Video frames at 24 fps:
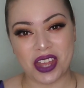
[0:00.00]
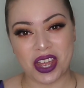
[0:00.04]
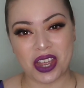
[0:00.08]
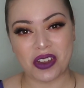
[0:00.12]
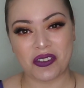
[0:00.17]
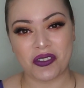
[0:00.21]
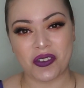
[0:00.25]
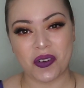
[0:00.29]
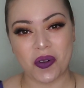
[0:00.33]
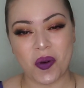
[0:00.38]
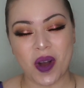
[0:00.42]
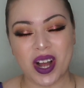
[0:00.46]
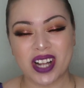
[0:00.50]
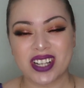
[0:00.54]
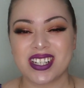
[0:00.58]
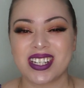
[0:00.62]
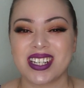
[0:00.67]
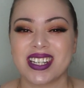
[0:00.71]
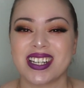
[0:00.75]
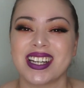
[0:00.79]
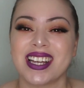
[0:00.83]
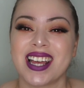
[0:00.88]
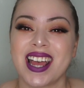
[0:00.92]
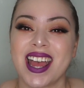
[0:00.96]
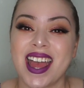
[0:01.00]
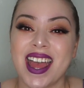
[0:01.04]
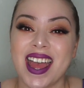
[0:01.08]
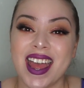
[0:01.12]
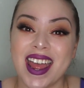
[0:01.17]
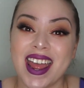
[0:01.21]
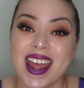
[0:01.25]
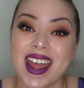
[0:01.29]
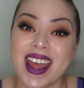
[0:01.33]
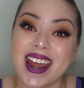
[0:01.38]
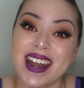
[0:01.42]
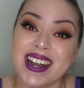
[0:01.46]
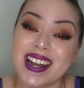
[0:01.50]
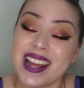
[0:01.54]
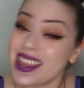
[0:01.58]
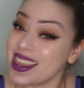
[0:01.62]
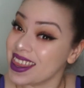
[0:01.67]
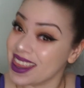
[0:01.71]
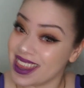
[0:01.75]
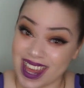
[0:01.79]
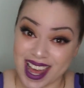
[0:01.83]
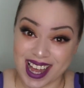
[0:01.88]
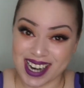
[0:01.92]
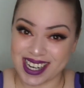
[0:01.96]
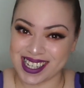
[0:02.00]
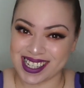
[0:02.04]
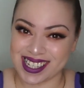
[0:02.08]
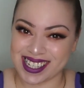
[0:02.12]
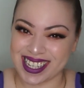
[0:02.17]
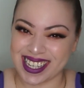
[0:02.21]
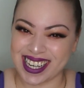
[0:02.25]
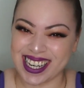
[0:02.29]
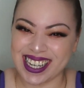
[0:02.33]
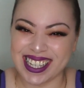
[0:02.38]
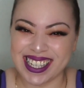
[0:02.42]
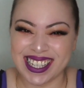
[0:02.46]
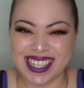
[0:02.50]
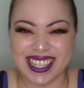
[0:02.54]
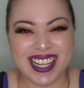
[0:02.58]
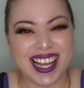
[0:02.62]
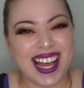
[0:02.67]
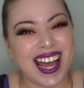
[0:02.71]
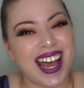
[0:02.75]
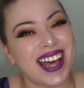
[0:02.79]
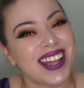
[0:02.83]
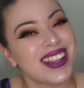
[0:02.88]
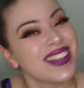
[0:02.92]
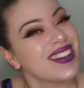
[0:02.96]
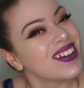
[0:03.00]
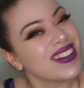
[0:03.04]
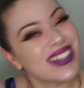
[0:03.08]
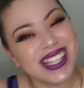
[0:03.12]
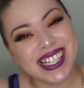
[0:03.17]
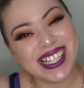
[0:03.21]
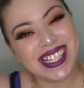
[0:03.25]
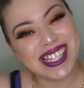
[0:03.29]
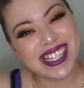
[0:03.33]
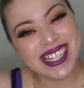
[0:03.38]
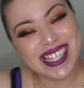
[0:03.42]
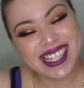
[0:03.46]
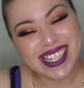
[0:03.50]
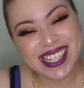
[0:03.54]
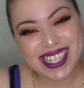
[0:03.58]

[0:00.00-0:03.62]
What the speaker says: Thank you for watching, and that is it. Adios.